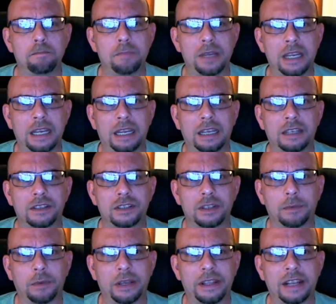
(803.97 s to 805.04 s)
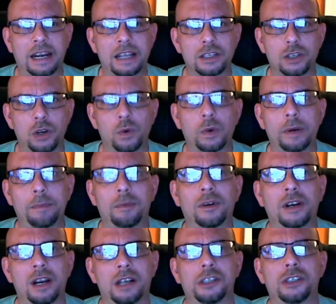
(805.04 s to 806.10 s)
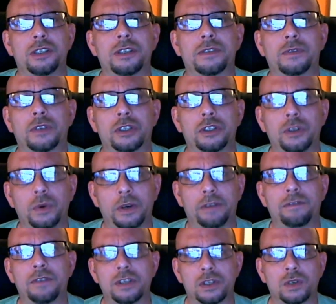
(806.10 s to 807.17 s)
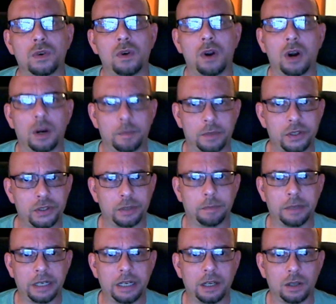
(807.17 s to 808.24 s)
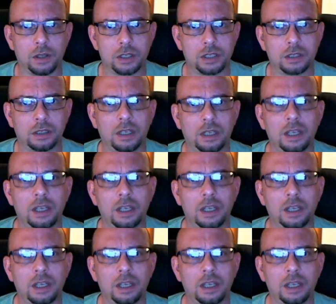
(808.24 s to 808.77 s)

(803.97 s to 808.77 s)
being somebody that has no repercussions for doing physical harm to somebody else.